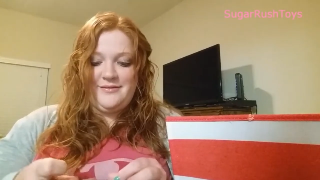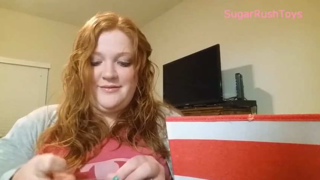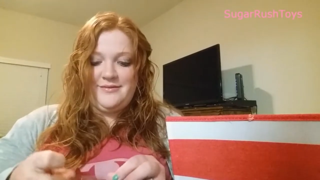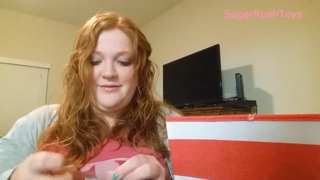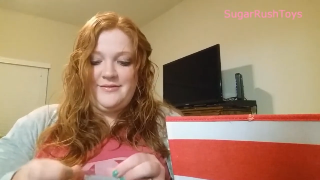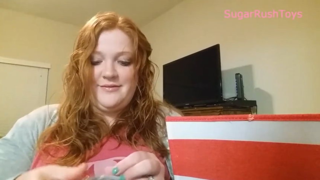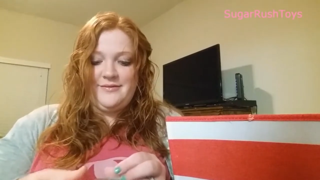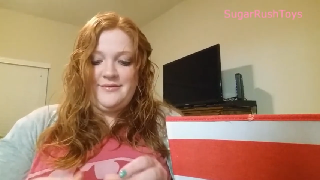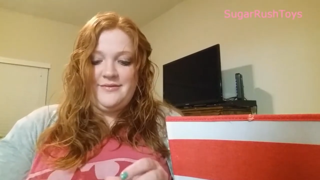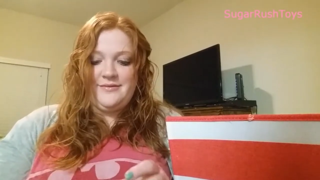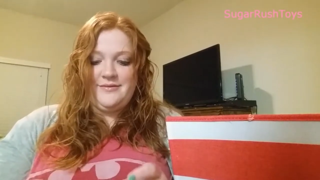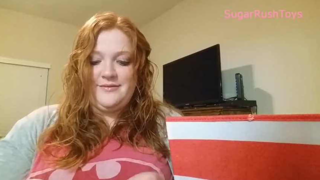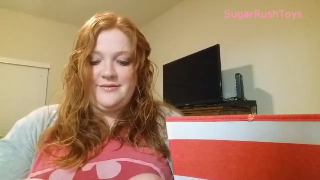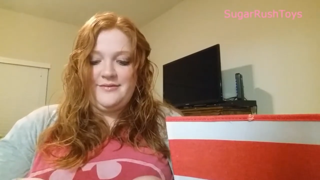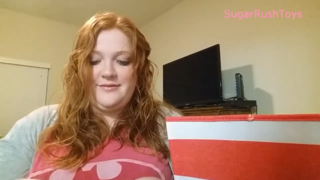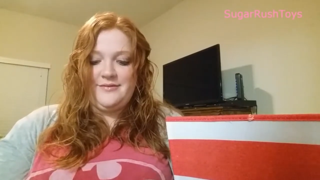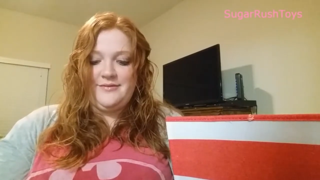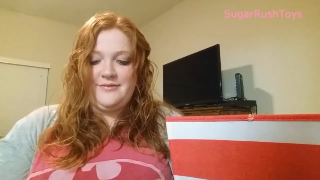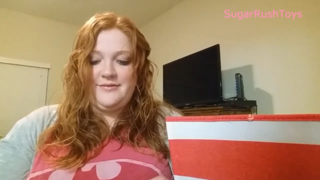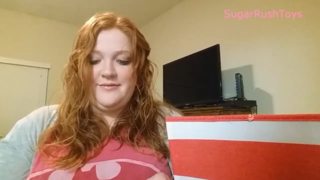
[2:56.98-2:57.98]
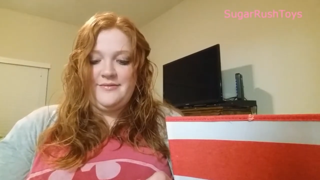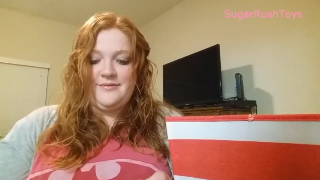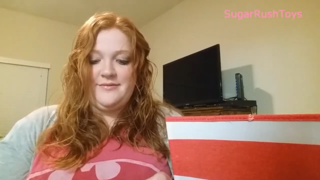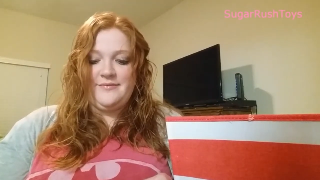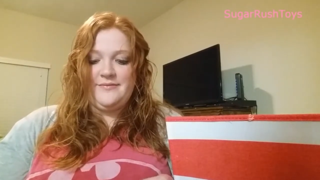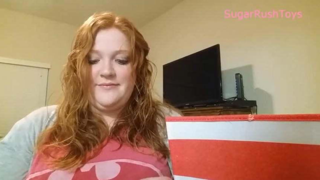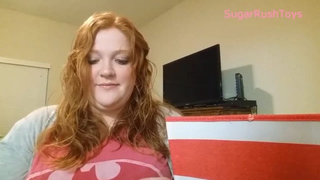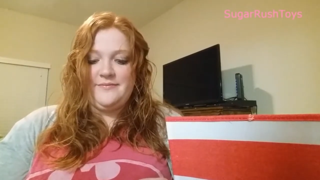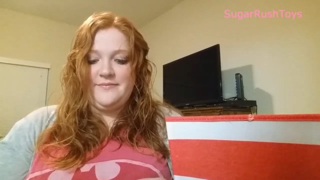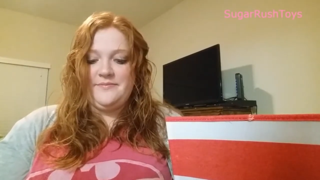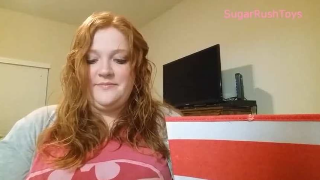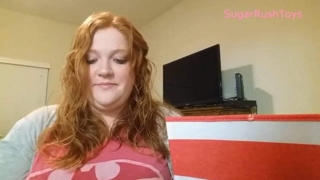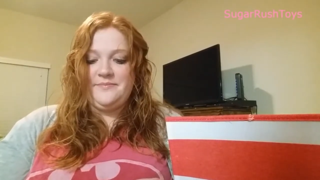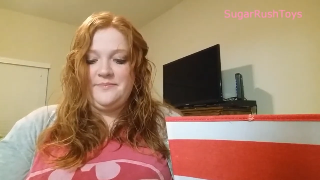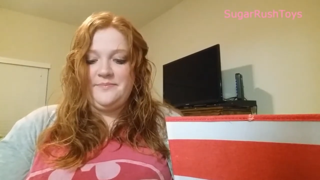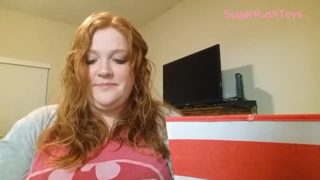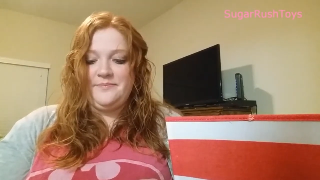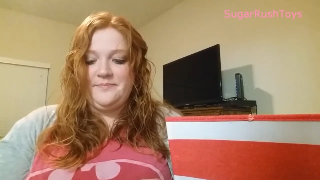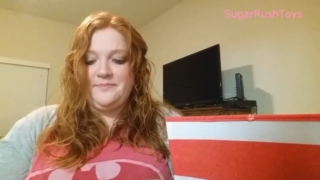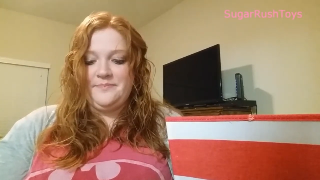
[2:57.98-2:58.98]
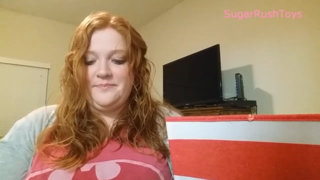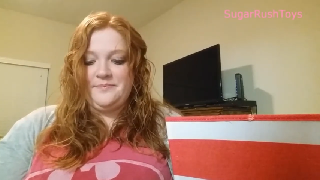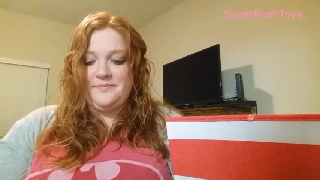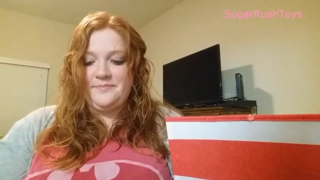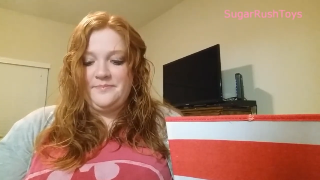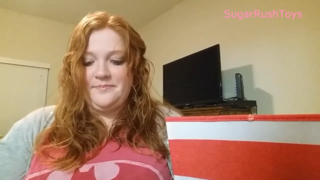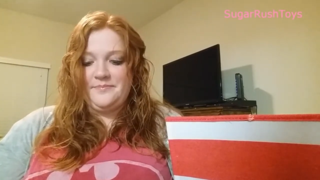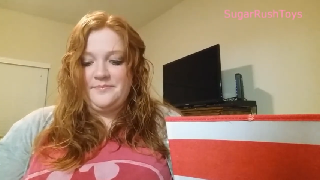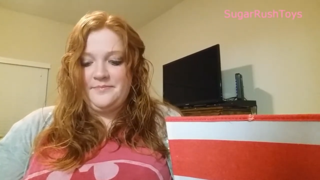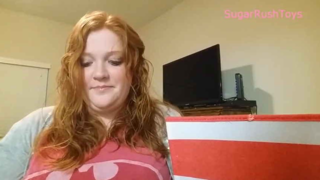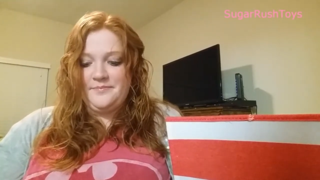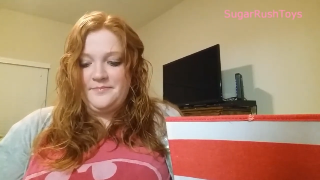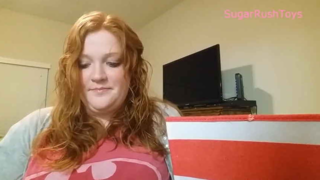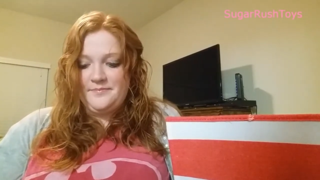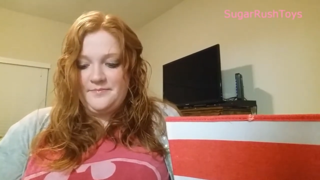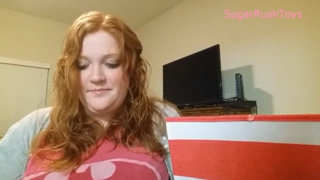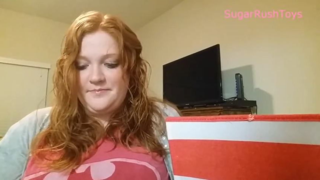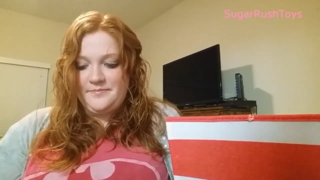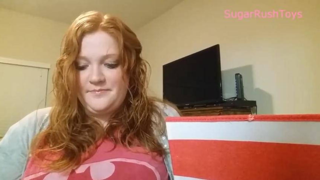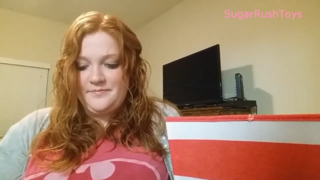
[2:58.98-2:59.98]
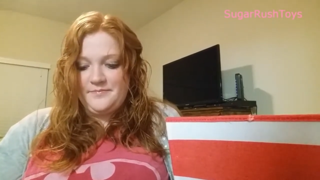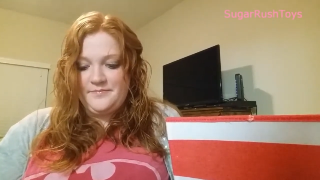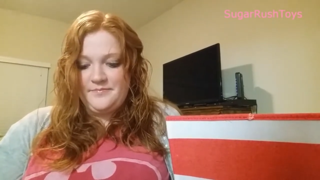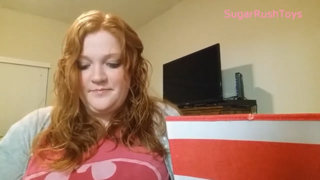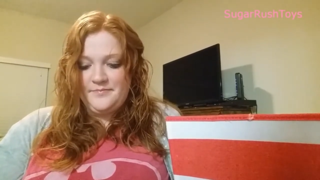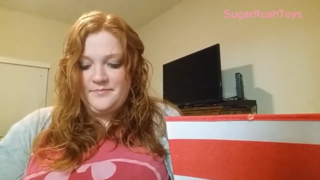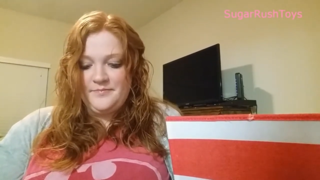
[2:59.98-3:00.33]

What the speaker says: Nothing is said.